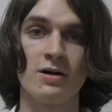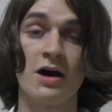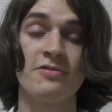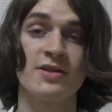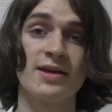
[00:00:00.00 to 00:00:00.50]

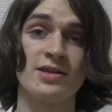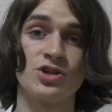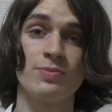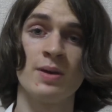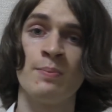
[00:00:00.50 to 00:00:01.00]
After that, there
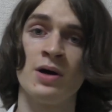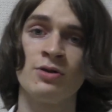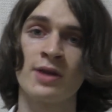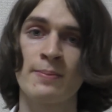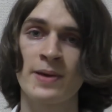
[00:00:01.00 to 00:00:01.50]
should be a button
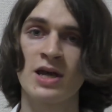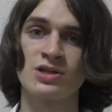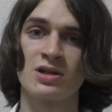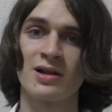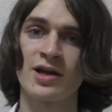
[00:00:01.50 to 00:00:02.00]
on that page
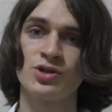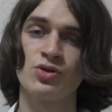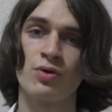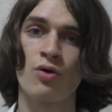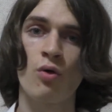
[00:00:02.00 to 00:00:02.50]
that allows you
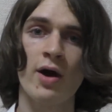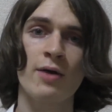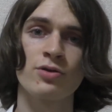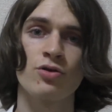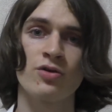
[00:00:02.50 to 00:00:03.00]
to inquire
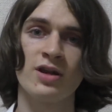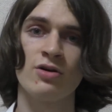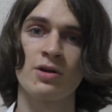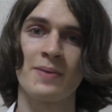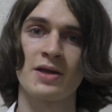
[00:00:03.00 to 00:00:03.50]
with Gogo
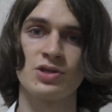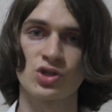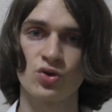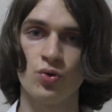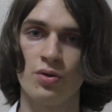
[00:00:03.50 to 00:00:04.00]
Nihon about the school.